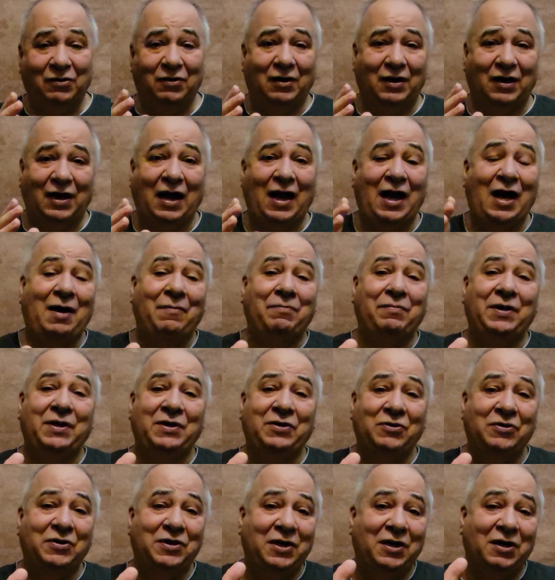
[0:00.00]
Happy
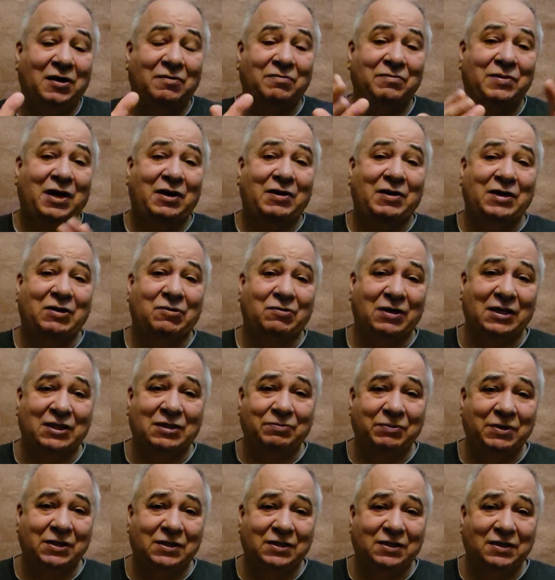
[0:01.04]
New Year, Merry
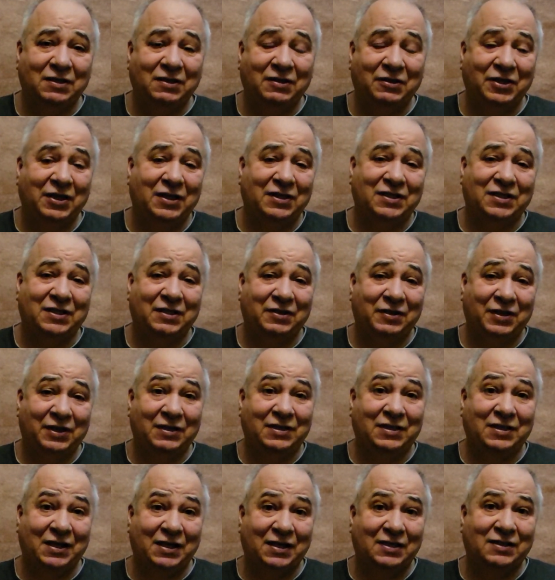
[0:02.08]
Christmas. This
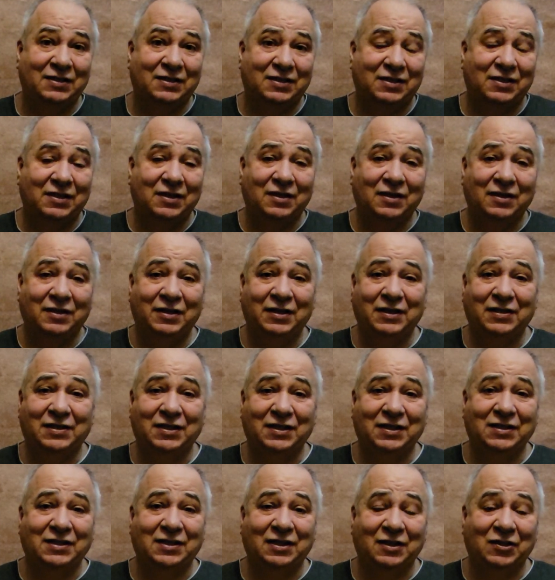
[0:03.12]
is
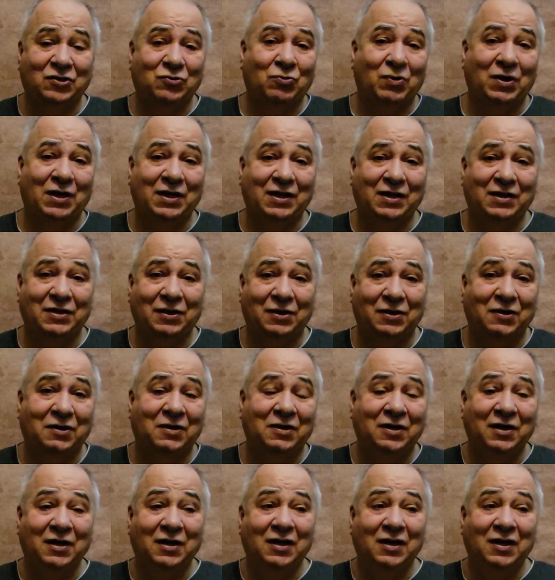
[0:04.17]
the 23rd.